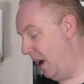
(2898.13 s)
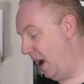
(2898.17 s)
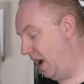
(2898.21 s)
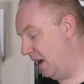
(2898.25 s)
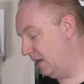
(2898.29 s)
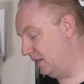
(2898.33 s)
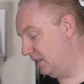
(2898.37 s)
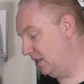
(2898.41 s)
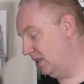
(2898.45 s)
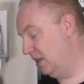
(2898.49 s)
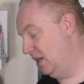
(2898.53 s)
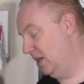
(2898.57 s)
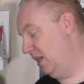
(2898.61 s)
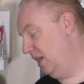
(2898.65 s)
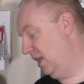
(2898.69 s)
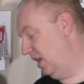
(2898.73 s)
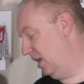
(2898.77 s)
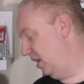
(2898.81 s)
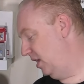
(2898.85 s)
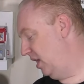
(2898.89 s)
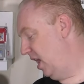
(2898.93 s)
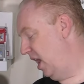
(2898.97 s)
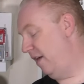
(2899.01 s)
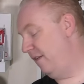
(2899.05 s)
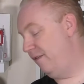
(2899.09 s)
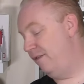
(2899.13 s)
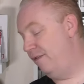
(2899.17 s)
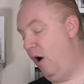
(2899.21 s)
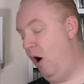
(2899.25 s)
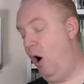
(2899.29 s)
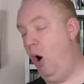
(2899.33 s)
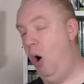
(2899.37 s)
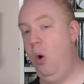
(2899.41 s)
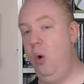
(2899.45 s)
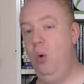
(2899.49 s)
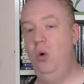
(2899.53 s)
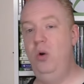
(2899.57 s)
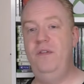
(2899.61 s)
but yeah, for
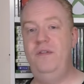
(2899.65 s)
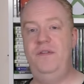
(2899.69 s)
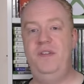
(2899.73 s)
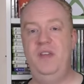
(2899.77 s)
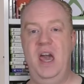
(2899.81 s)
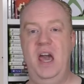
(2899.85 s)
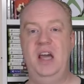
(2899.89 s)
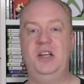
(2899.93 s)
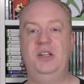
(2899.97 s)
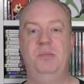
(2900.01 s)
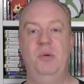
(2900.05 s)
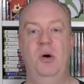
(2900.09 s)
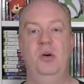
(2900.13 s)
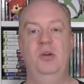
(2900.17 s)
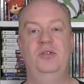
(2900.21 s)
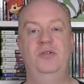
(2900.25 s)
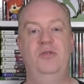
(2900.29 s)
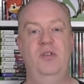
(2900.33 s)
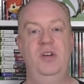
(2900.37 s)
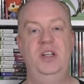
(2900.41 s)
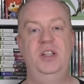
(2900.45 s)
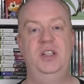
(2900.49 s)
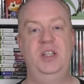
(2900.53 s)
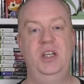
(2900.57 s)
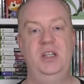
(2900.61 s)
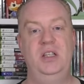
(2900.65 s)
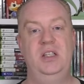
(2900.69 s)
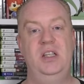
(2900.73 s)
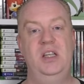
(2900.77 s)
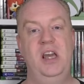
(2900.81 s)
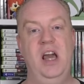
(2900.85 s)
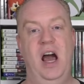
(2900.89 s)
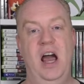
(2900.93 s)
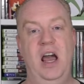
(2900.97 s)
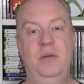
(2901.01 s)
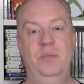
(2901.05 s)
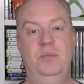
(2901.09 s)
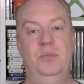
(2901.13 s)
all of the Xbox 360
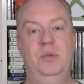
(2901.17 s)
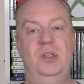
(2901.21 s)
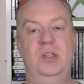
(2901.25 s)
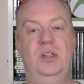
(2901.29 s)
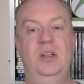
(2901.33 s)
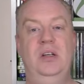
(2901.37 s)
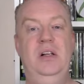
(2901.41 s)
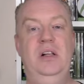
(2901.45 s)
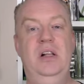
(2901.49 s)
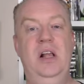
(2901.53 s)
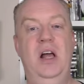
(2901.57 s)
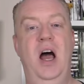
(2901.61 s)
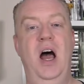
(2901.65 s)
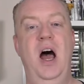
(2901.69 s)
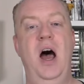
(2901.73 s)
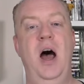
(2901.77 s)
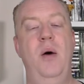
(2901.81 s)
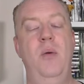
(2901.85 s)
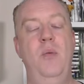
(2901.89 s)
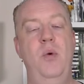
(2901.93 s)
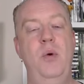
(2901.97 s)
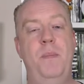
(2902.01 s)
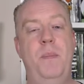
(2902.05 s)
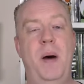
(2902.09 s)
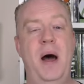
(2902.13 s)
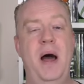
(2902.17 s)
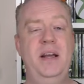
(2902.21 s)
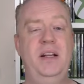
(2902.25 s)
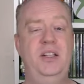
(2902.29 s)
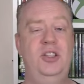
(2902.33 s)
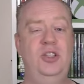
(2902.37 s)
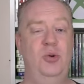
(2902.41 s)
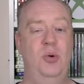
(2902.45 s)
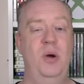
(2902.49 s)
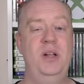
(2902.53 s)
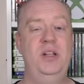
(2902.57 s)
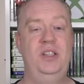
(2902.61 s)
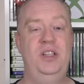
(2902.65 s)
games, we paid
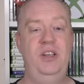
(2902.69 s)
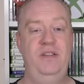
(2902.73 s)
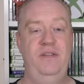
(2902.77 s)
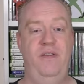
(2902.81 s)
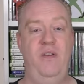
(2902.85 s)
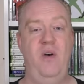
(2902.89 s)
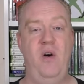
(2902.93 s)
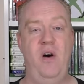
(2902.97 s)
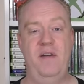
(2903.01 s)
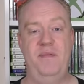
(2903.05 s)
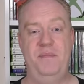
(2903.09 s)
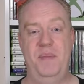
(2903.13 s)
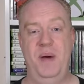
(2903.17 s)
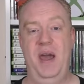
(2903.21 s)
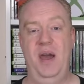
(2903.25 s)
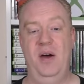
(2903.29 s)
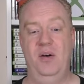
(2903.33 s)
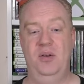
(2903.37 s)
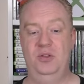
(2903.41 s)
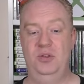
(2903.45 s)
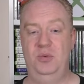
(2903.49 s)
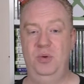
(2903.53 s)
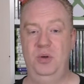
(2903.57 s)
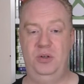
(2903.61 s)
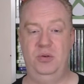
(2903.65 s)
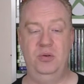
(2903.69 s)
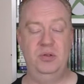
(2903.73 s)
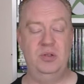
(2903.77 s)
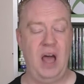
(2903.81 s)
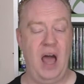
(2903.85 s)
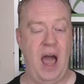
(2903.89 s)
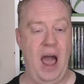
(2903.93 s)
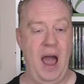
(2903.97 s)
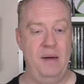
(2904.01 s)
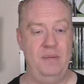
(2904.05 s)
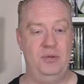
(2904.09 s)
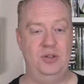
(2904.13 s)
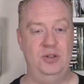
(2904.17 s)
£25, which was
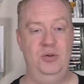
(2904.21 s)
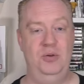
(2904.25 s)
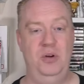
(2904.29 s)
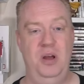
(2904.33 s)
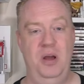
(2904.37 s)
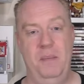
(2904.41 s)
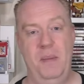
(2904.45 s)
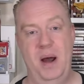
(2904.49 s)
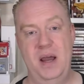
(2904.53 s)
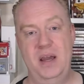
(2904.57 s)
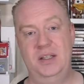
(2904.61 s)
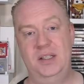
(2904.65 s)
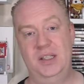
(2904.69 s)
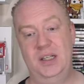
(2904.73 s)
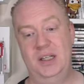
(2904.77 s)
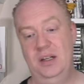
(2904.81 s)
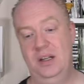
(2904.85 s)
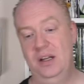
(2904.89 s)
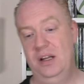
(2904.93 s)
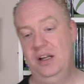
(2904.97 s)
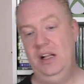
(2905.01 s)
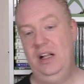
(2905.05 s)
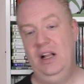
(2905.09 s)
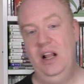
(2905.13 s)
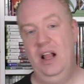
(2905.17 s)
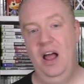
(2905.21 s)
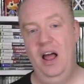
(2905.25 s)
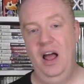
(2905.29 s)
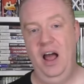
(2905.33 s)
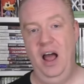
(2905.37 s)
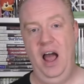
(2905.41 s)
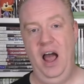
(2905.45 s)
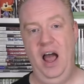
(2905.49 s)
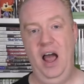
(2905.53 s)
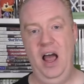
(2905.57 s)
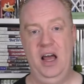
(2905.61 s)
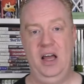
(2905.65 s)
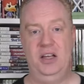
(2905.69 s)
absolutely amazing.
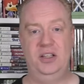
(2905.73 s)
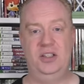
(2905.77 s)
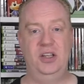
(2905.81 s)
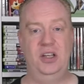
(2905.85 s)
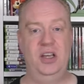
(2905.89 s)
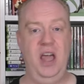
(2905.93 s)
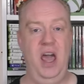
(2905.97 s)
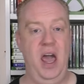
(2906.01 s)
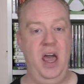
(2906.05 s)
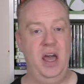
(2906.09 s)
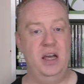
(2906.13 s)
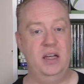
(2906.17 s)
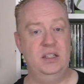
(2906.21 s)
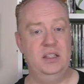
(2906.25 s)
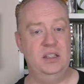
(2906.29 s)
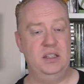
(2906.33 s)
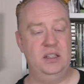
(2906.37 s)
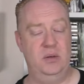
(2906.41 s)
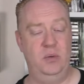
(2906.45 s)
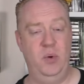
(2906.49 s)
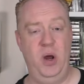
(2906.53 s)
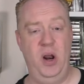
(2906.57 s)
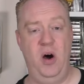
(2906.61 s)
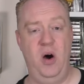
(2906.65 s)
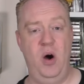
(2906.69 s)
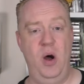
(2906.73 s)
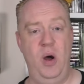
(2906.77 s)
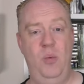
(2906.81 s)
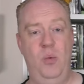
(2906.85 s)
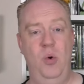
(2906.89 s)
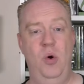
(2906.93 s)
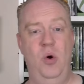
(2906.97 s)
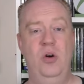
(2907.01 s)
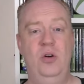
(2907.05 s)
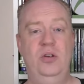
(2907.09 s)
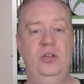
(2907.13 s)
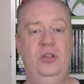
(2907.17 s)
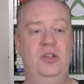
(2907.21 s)
So yeah, when I
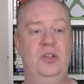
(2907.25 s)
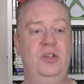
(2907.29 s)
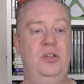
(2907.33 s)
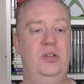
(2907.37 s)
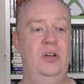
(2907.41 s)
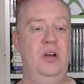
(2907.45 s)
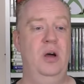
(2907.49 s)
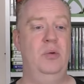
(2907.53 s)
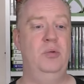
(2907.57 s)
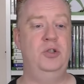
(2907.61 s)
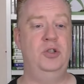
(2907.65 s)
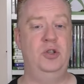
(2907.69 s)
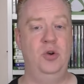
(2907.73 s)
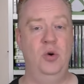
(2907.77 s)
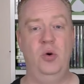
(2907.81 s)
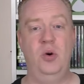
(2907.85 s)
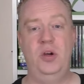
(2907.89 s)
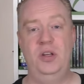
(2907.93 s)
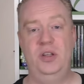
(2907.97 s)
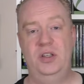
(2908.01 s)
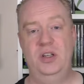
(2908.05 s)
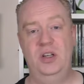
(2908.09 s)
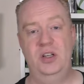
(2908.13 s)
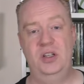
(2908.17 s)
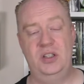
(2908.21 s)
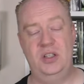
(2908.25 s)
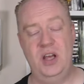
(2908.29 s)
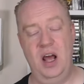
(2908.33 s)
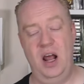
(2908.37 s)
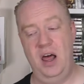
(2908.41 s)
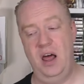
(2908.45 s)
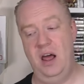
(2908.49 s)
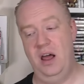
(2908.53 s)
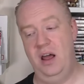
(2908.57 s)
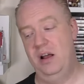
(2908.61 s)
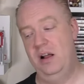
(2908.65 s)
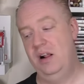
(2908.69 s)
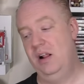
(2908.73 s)
was talking to the
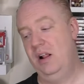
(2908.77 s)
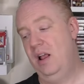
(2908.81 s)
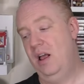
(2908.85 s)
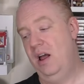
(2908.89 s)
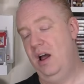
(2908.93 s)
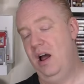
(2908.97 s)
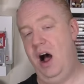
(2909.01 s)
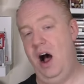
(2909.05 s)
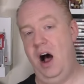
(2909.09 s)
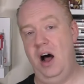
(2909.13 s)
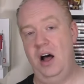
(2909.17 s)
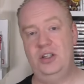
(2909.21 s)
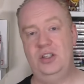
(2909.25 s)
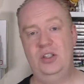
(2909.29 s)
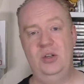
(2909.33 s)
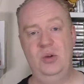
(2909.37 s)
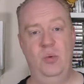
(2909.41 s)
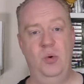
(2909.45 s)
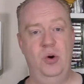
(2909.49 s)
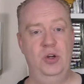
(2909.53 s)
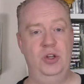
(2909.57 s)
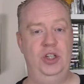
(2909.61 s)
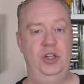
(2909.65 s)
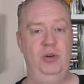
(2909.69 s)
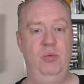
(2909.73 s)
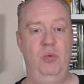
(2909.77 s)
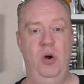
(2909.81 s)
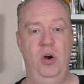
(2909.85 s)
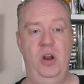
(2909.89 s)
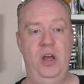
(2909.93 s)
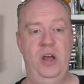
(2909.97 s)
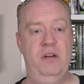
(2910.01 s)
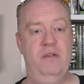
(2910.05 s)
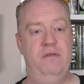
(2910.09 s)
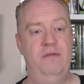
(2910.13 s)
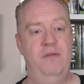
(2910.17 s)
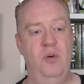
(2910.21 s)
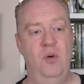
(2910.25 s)
seller, asked her what she
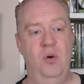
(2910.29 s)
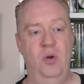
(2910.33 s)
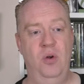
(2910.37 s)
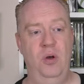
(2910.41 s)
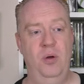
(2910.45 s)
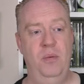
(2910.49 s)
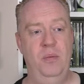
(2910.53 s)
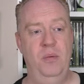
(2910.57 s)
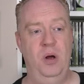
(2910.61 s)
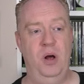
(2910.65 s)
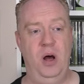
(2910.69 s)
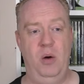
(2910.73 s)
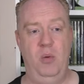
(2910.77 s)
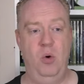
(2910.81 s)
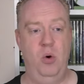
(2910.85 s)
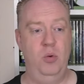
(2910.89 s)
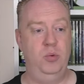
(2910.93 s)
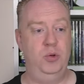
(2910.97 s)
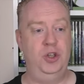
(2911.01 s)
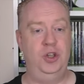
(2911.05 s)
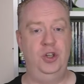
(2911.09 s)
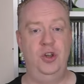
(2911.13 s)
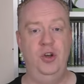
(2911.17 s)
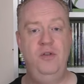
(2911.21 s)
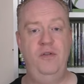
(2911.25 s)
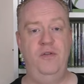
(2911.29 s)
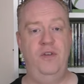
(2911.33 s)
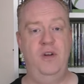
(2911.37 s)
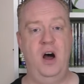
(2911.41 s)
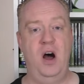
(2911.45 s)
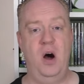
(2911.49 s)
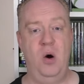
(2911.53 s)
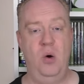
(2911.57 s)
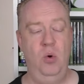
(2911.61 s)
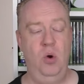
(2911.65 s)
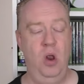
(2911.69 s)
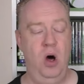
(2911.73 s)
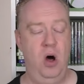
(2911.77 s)
wanted for them, what would you do for the
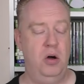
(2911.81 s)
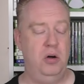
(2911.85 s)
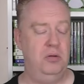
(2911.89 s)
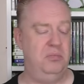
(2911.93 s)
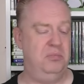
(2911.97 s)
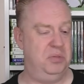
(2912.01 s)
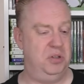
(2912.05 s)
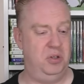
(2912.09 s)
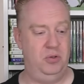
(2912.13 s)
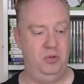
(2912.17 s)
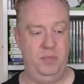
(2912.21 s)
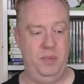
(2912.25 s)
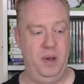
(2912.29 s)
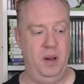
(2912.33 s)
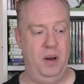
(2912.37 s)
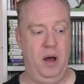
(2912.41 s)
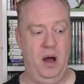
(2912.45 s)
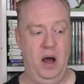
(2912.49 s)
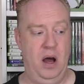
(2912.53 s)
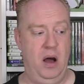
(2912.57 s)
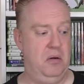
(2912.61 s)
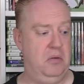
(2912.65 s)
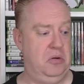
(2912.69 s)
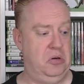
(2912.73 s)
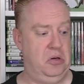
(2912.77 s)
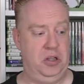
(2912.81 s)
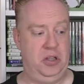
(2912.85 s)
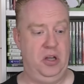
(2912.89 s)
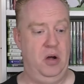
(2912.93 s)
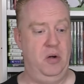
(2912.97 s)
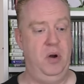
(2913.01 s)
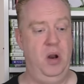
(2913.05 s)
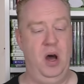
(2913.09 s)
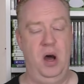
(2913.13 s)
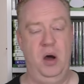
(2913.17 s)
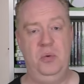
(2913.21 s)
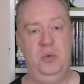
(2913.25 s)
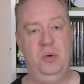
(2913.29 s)
whole lot? She was a bit like, oh, I
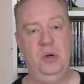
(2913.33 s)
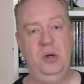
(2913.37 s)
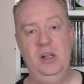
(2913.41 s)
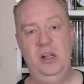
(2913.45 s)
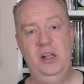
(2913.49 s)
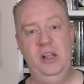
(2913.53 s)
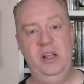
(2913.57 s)
don't know.